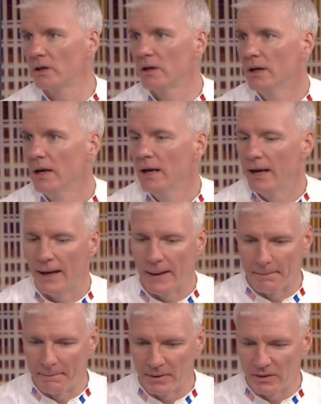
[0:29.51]
Okay.
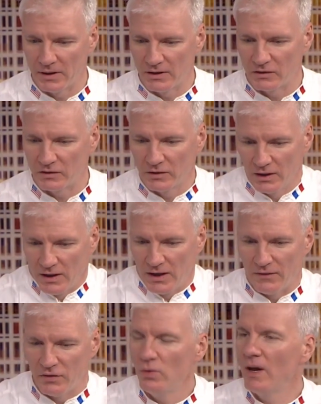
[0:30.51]
Um, but it's
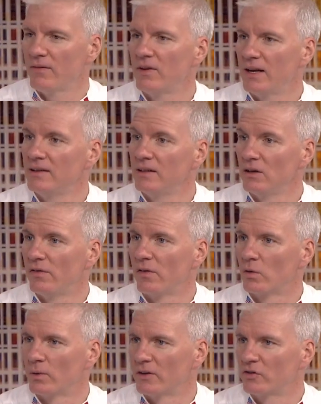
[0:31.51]
if you have an idea
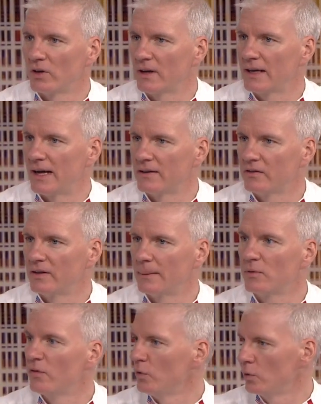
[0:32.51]
for a restaurant
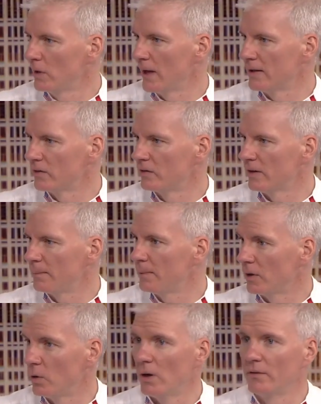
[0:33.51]
concept, food
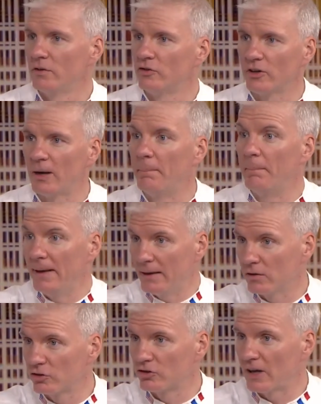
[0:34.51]
concept, coffee shop,
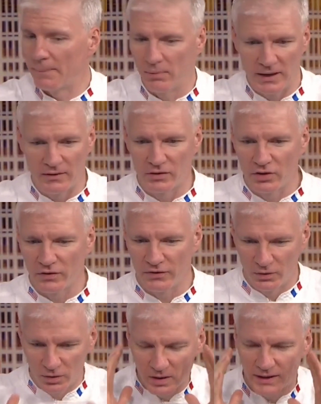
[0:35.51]
bagel shop, whatever your
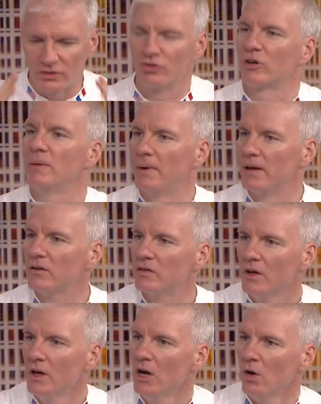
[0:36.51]
food like dream is,
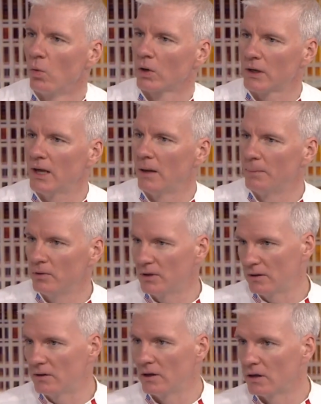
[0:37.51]
yeah. we're going to help you
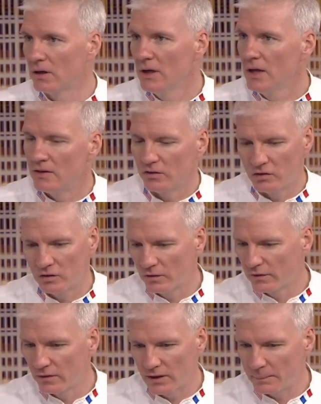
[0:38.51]
get there. This
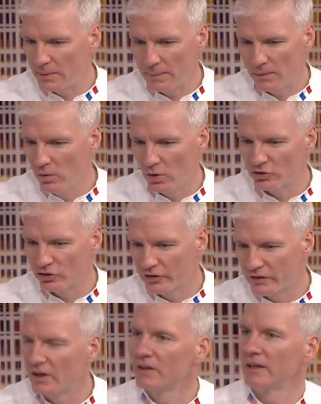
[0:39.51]
isn't for like people who are just
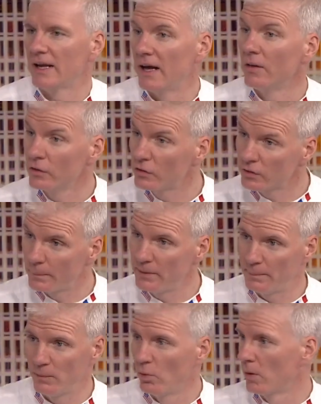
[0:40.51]
starting out. This is for
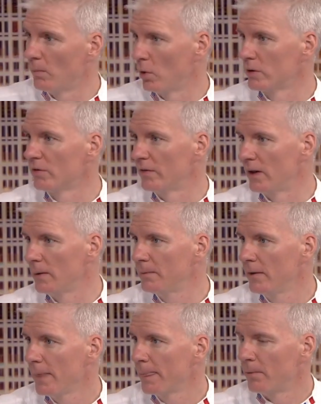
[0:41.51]
people who are more
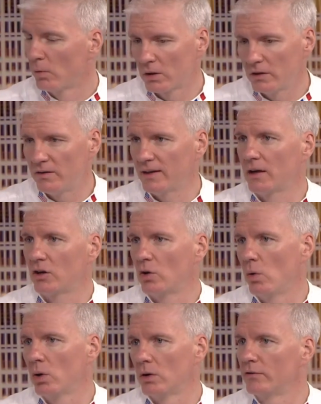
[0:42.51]
developed. But we're going to take a
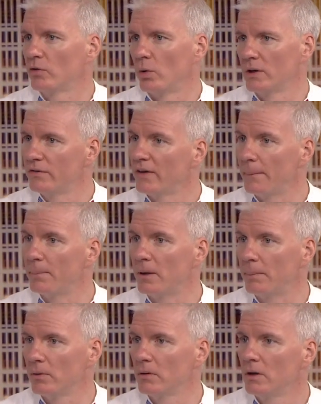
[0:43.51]
cohort of 25
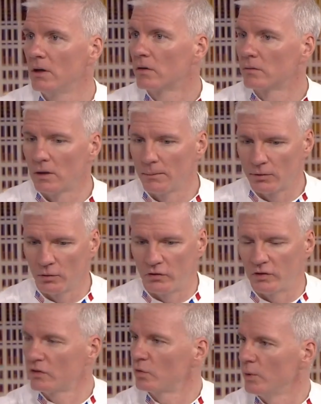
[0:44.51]
people, run them through
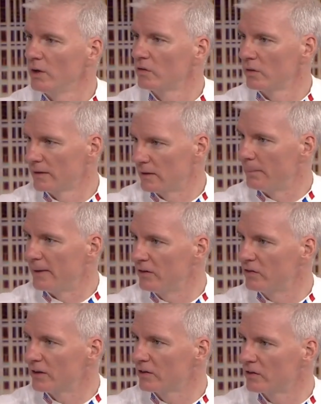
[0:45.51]
six weeks like the
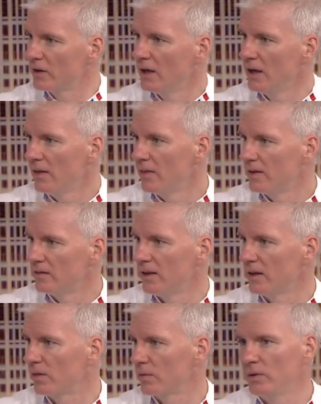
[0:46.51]
basics, okay. then
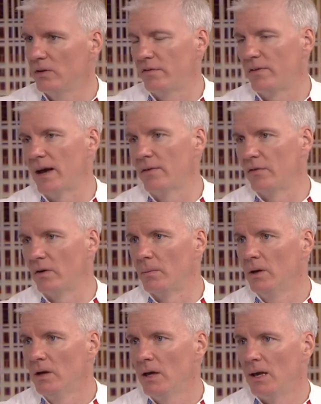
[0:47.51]
take three to five of
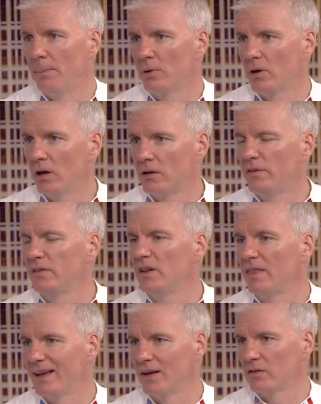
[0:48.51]
them and put
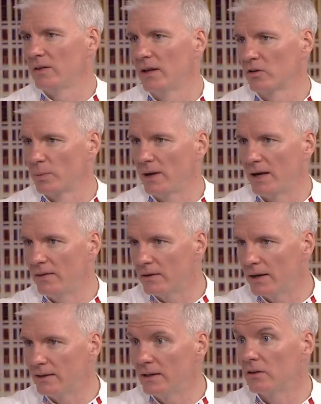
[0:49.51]
$150,000 behind
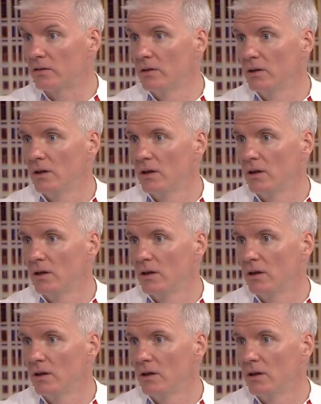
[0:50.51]
their ideas.